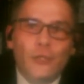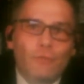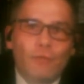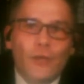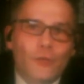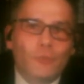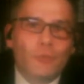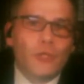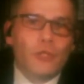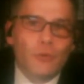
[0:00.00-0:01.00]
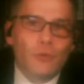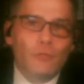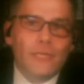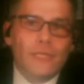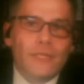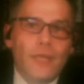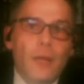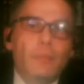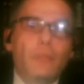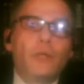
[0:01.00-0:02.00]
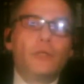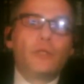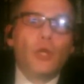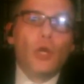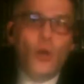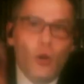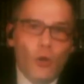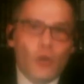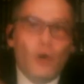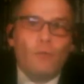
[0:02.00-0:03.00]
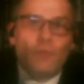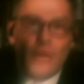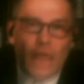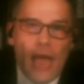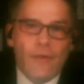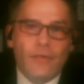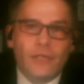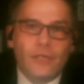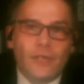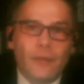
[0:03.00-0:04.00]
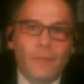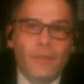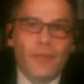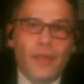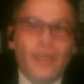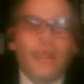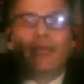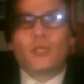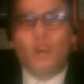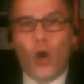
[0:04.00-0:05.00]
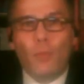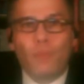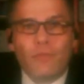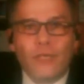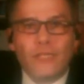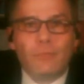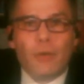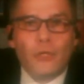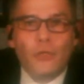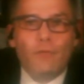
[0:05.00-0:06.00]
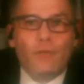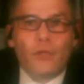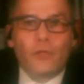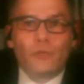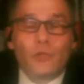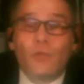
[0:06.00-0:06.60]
the Universal monster movies because no. the look of the character is copyrighted by Universal.